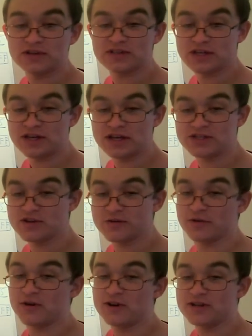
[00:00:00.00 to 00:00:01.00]
DNS
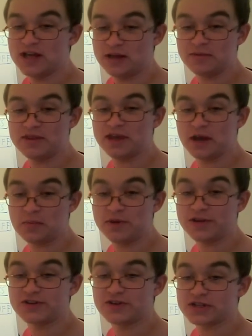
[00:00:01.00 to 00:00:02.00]
server, tell me the
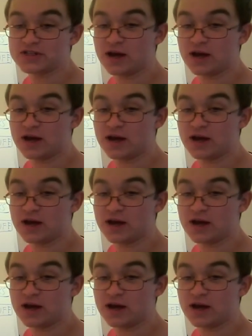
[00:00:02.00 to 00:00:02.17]
IP address.